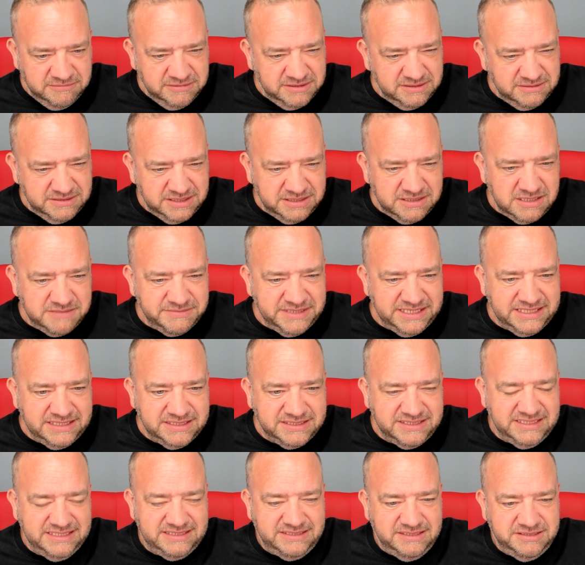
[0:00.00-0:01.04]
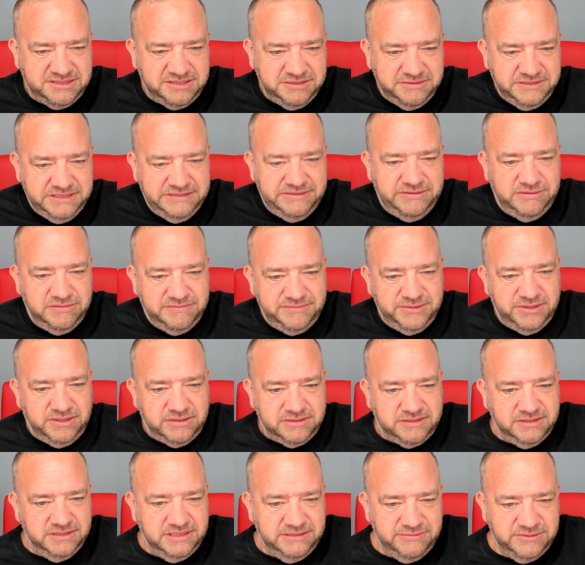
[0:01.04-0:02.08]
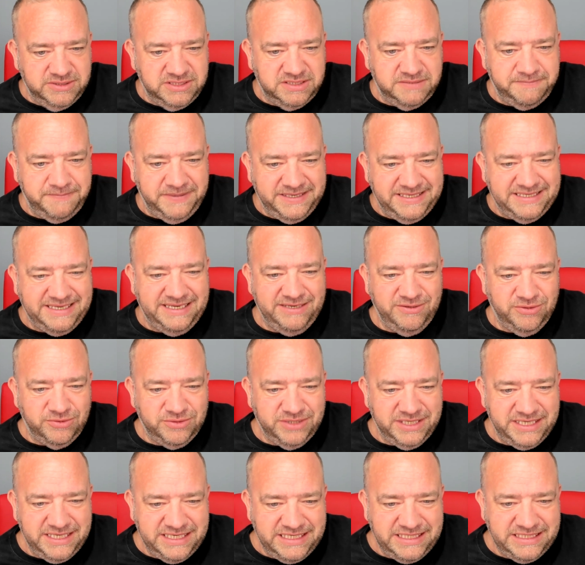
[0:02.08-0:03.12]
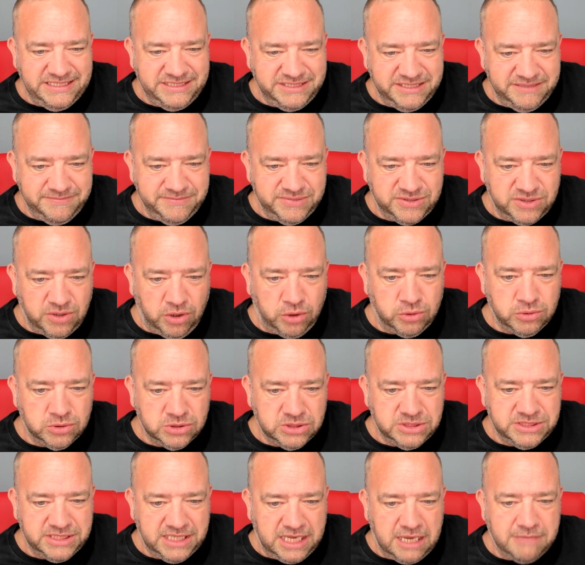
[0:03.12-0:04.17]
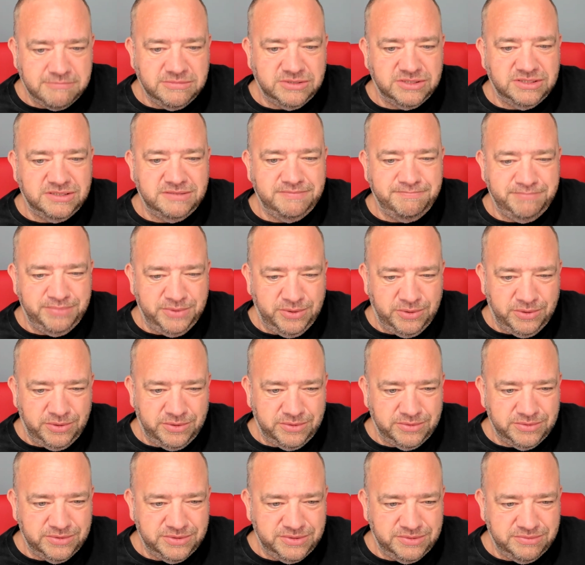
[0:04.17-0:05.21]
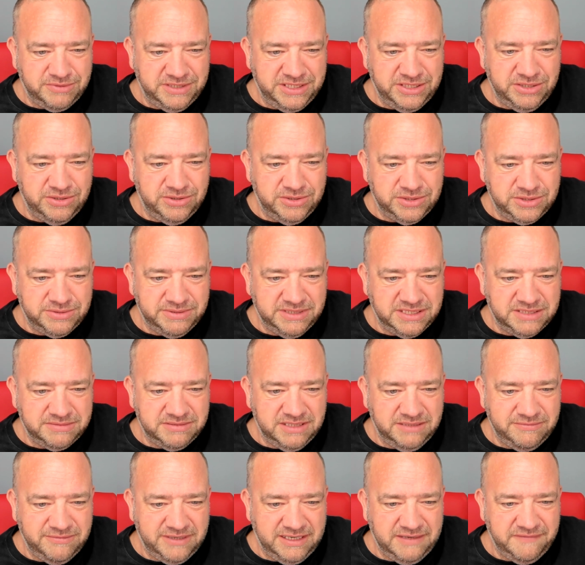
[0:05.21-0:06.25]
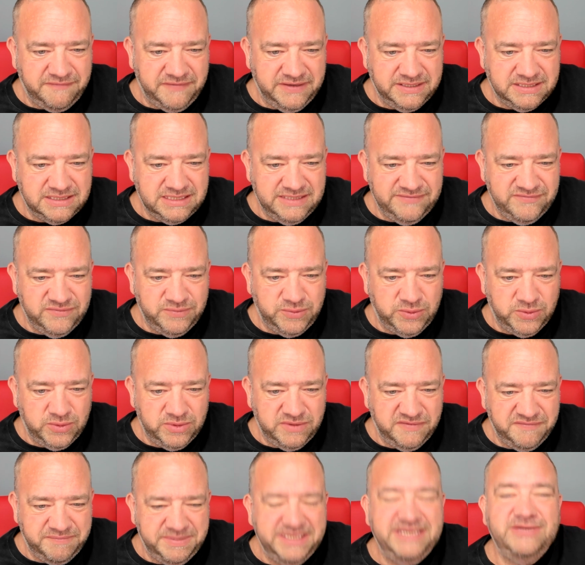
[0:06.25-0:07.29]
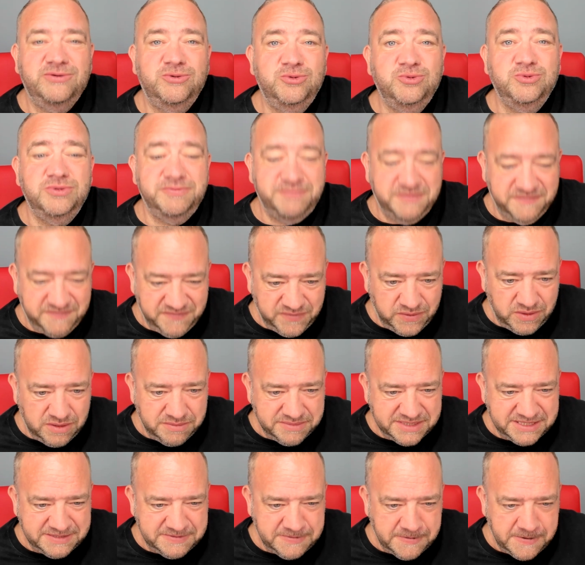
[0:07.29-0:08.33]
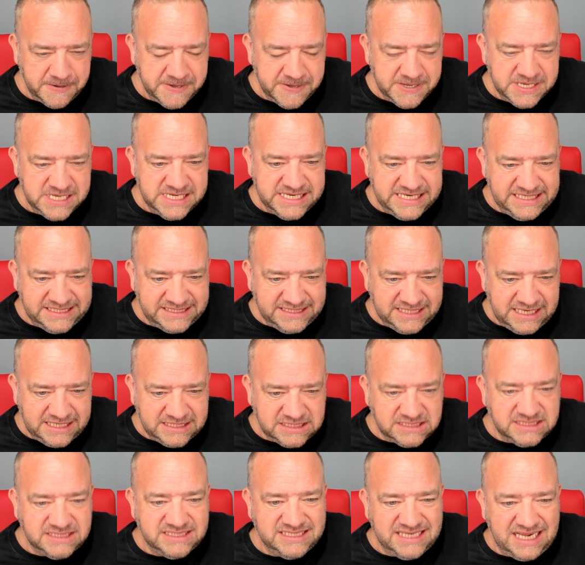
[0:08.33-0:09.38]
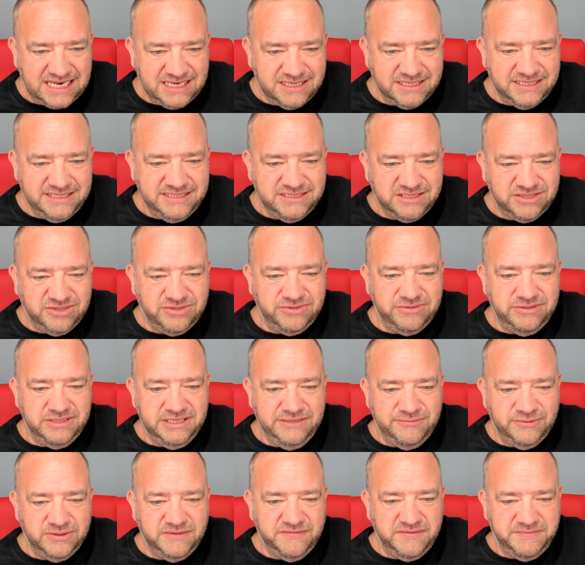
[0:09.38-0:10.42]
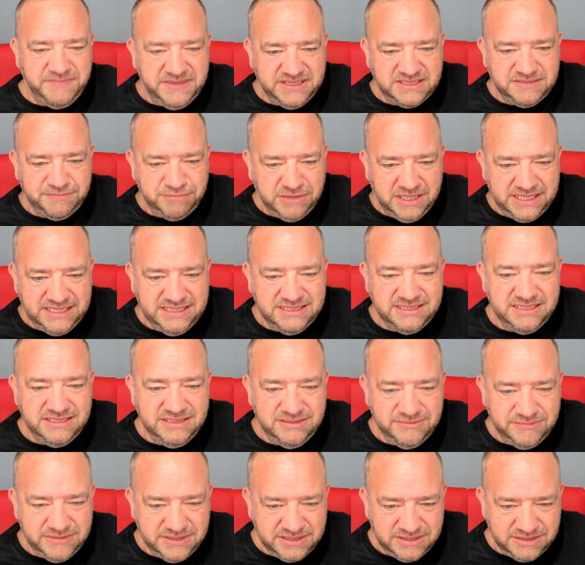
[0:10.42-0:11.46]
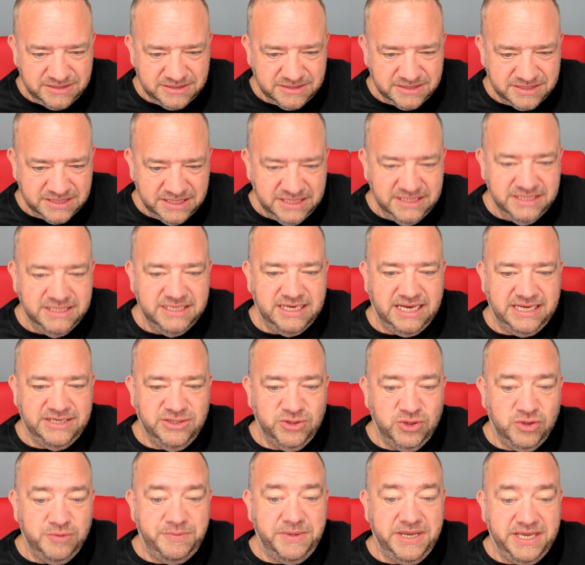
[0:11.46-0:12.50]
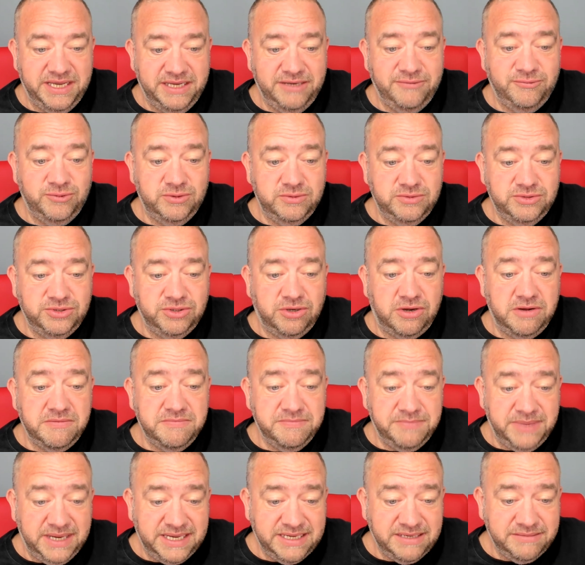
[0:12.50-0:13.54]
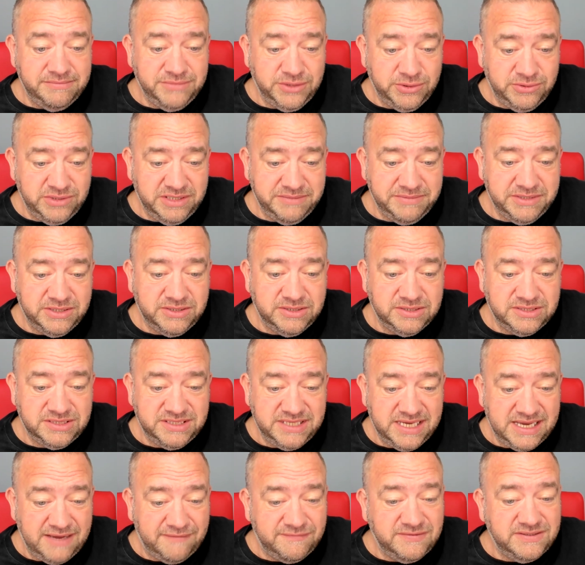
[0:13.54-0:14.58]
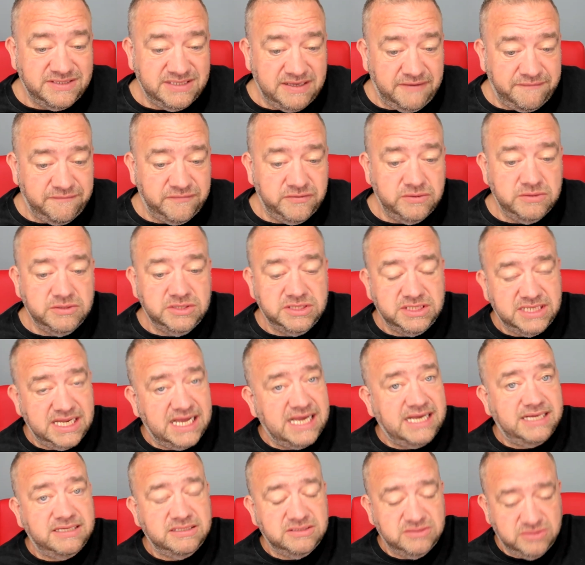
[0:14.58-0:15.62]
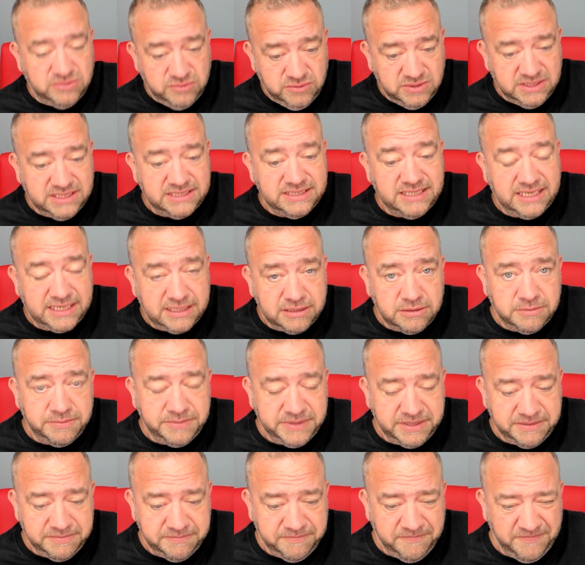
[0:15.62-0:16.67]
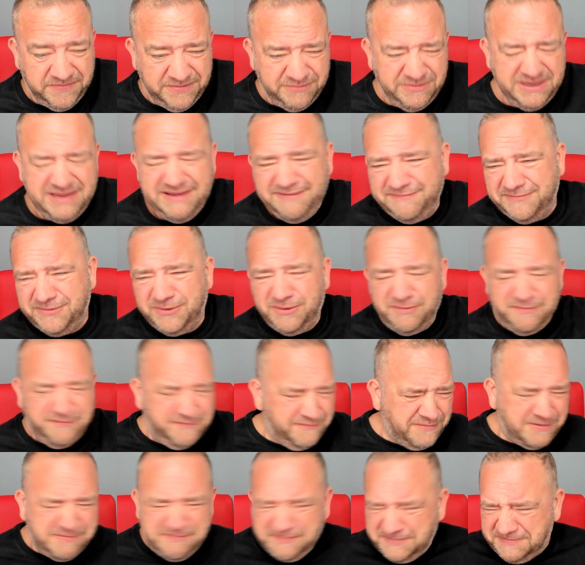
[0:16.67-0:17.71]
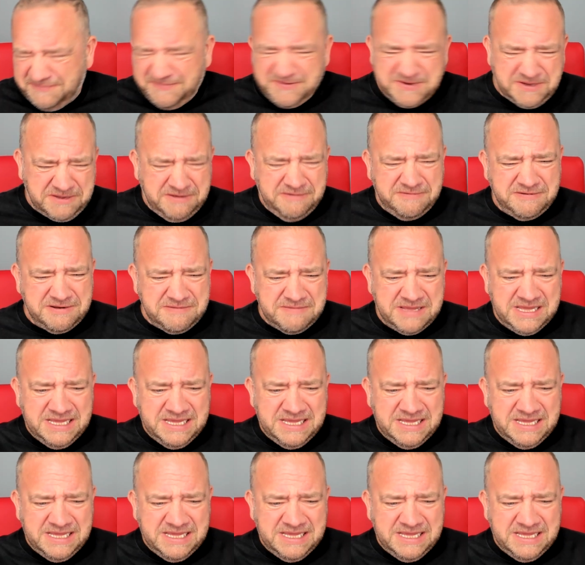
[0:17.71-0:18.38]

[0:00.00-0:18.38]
You know what I mean? 62-year-old Moroccan who was speaking on Egypt's On Time Sports when he also explained why he thinks Liverpool have been underperforming. He said, Salah is currently one of the best players in the world. I hope he will join Bayern Munich because they have several stars who can help him. We've got... What the fuck are you on?